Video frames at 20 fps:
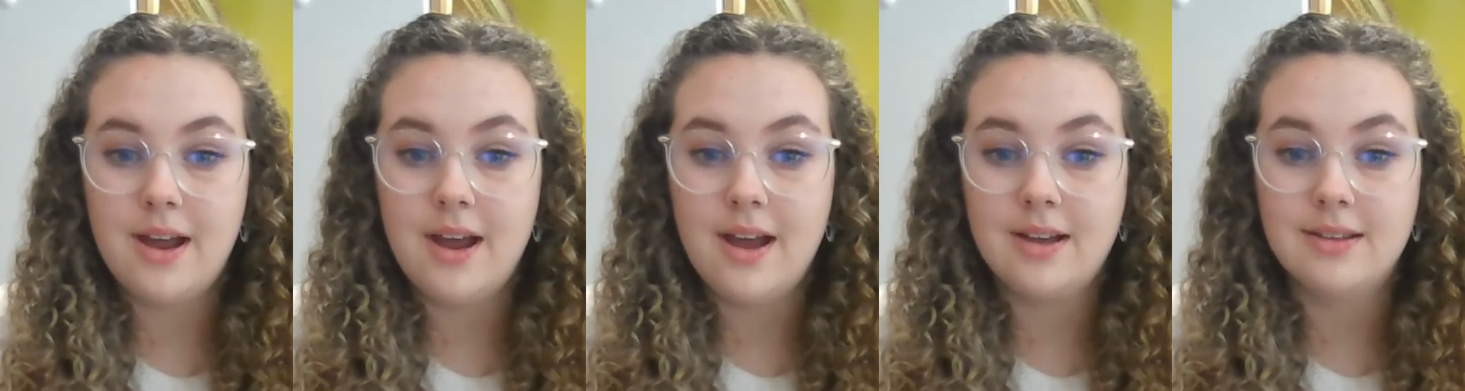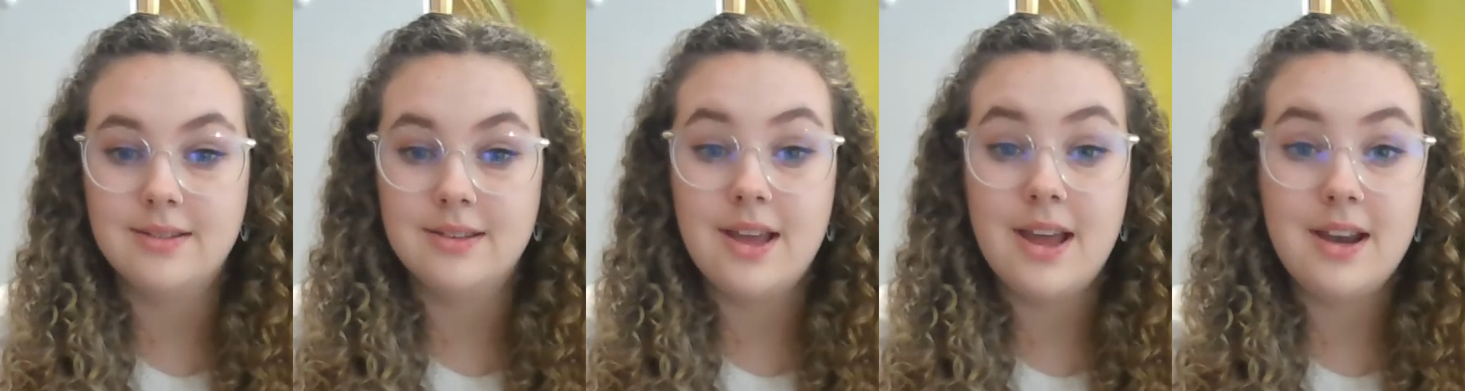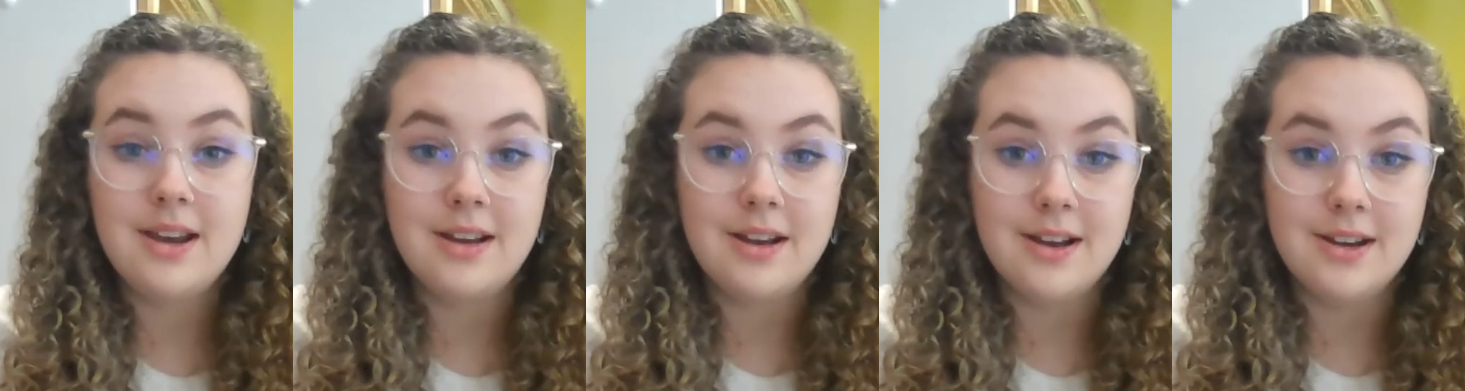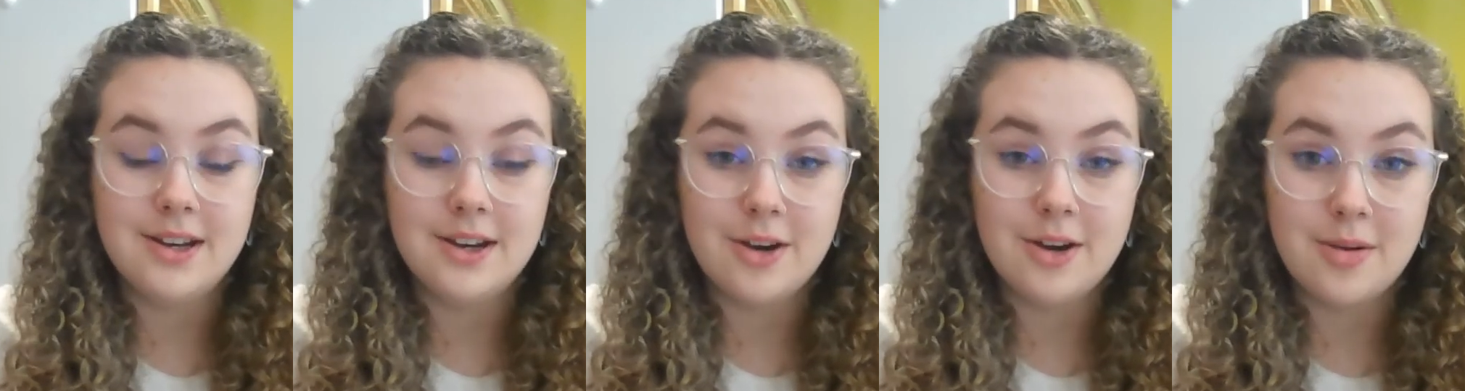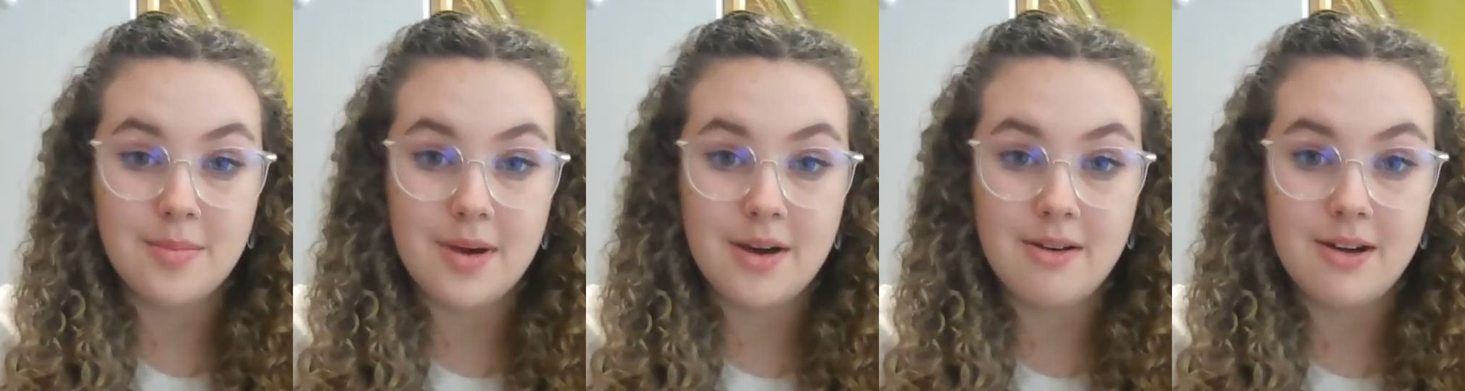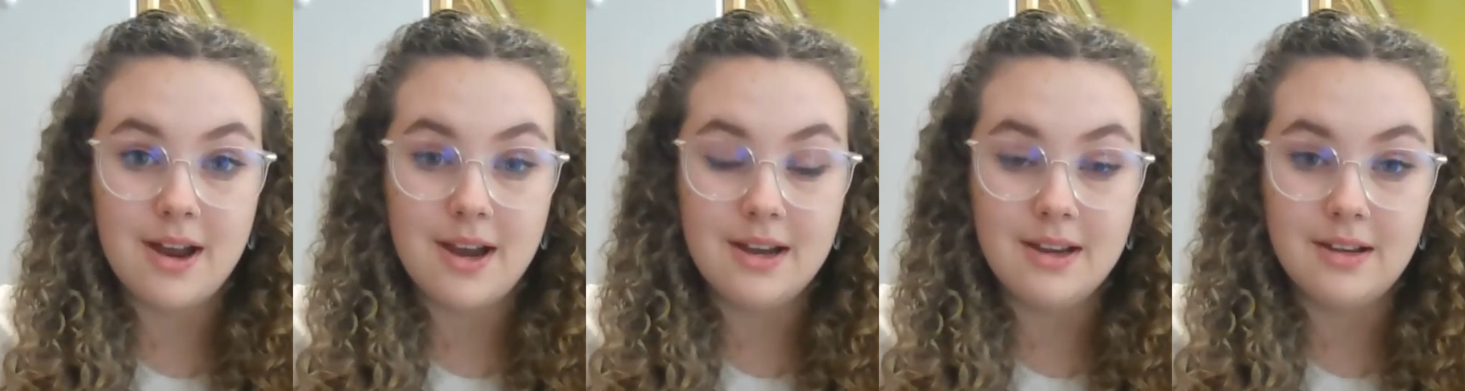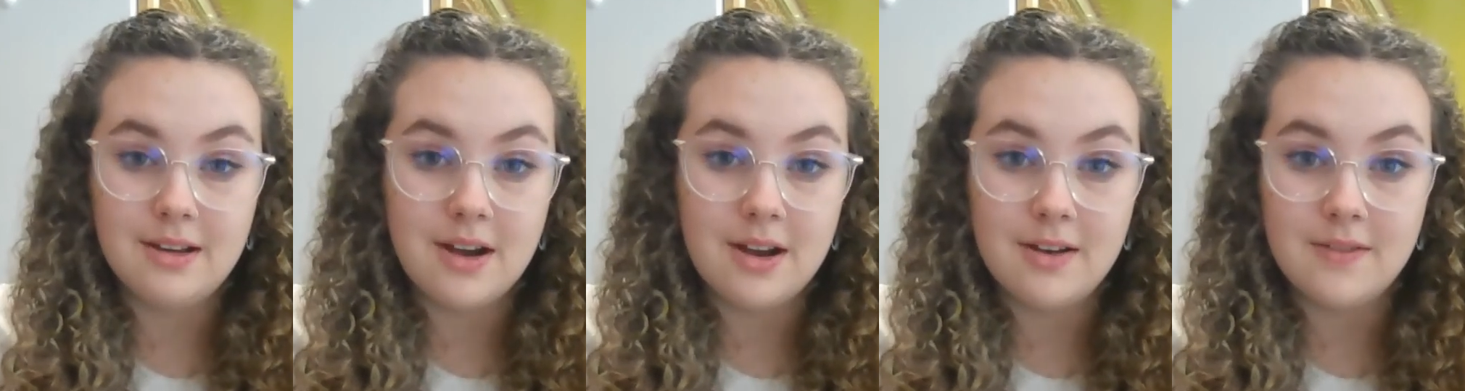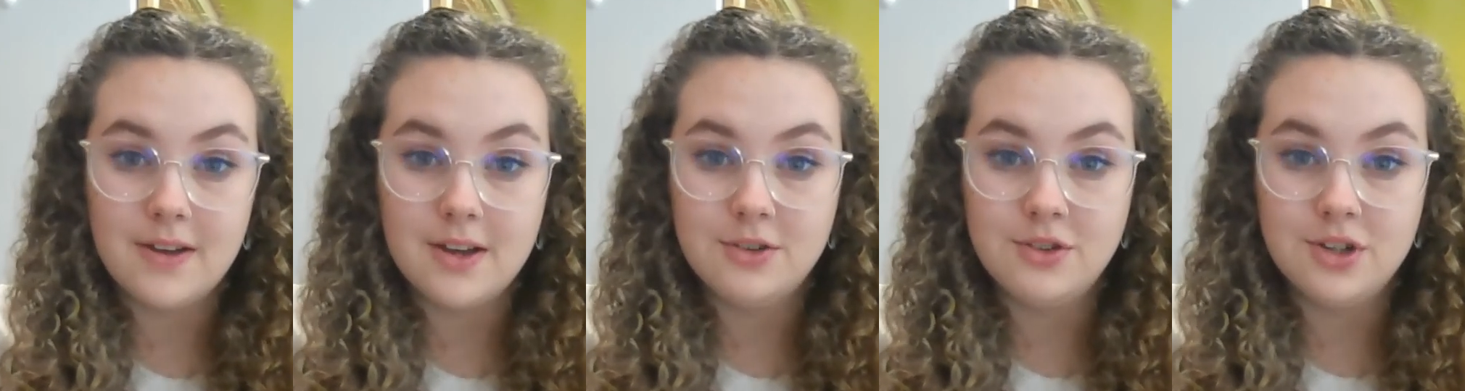has any idea about any
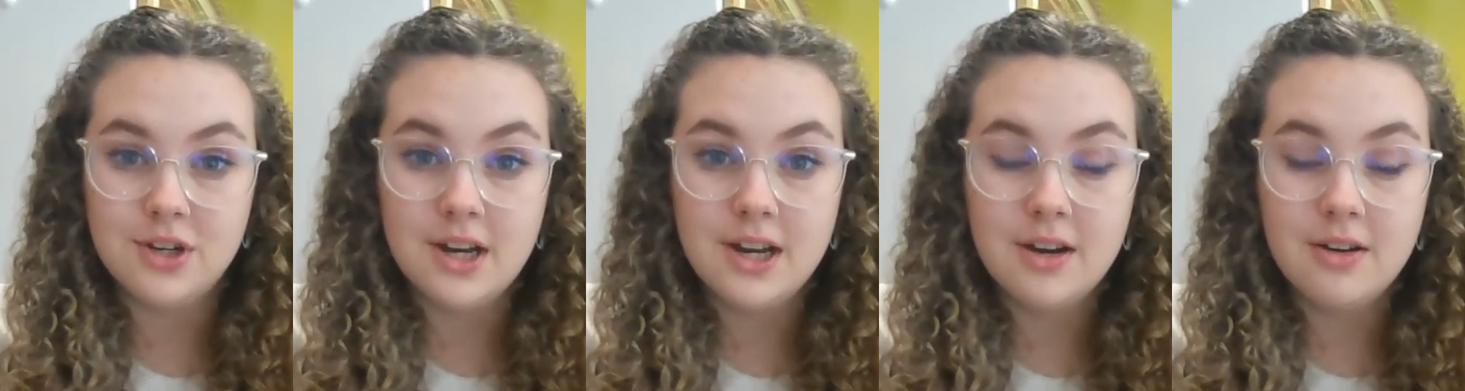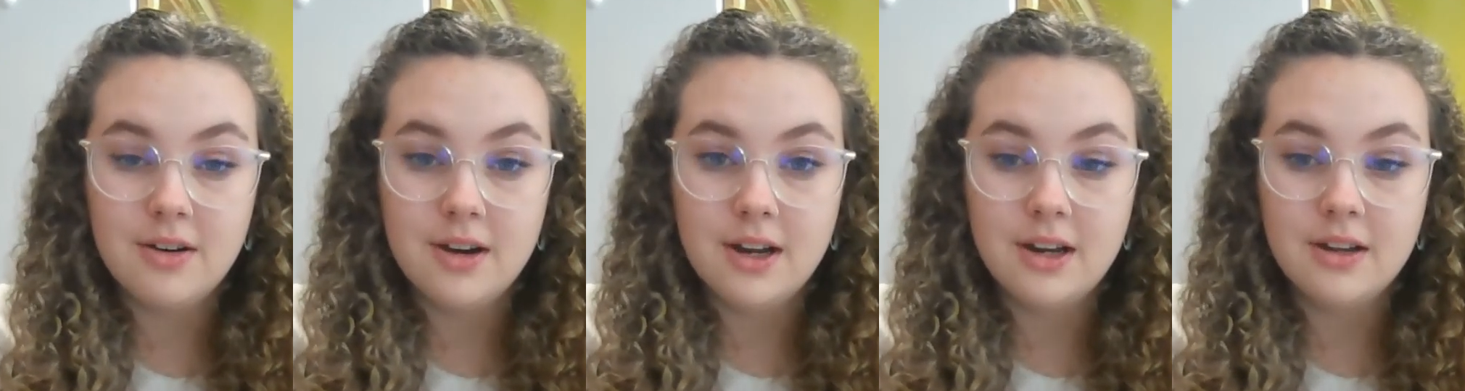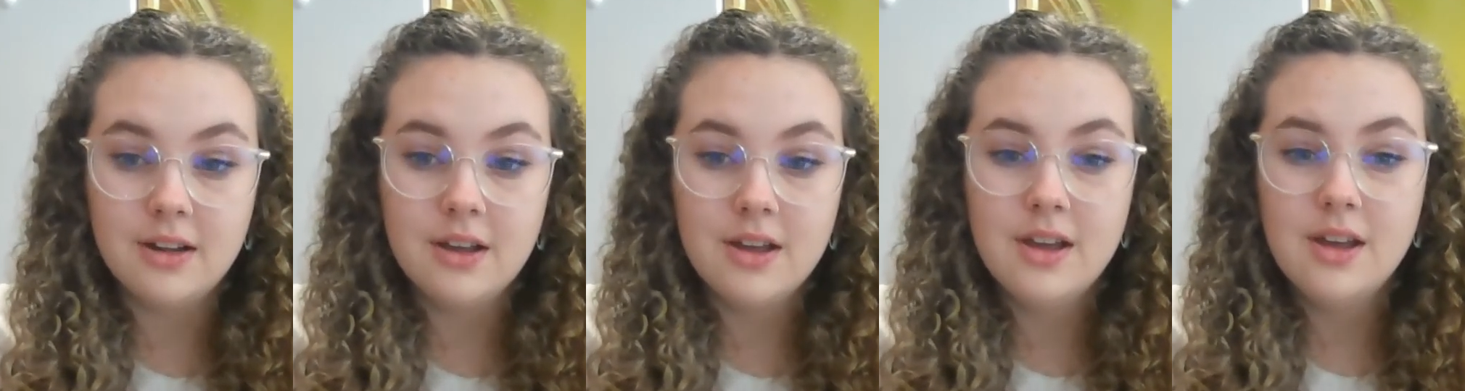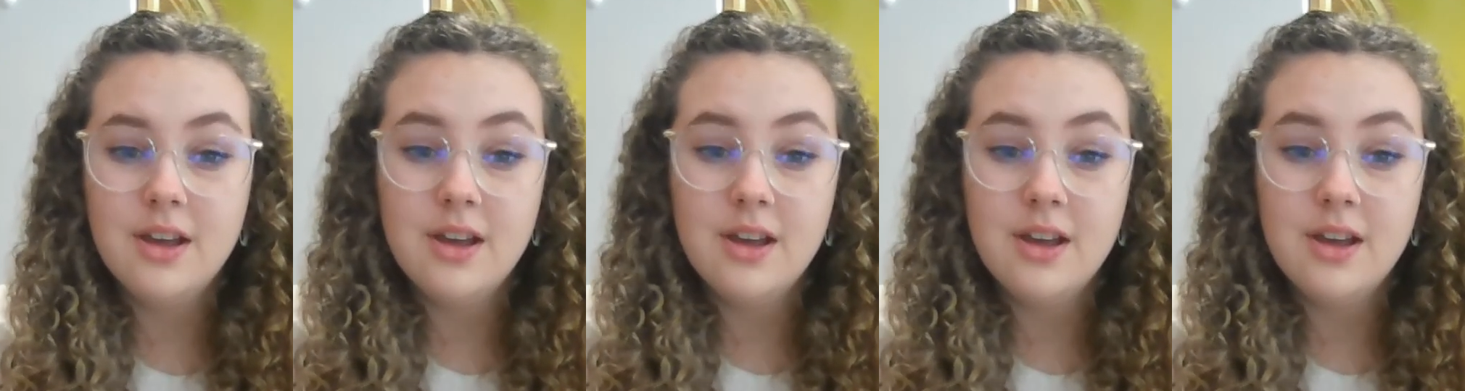kind of engineering.